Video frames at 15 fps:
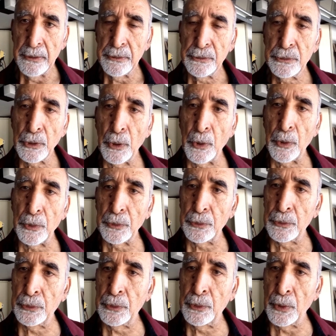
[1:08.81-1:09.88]
So
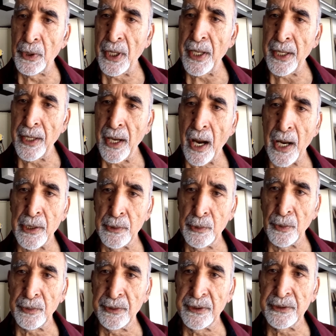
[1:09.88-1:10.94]
today I
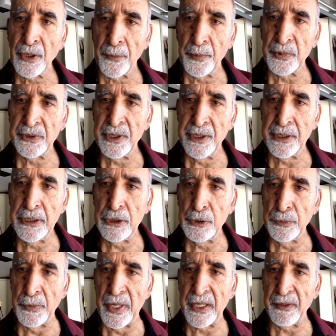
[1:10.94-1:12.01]
took this opportunity
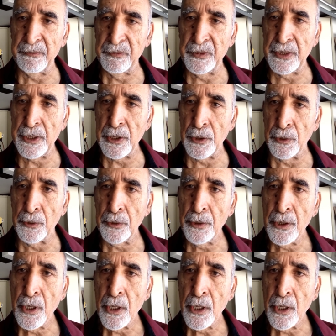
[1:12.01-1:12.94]
to make a video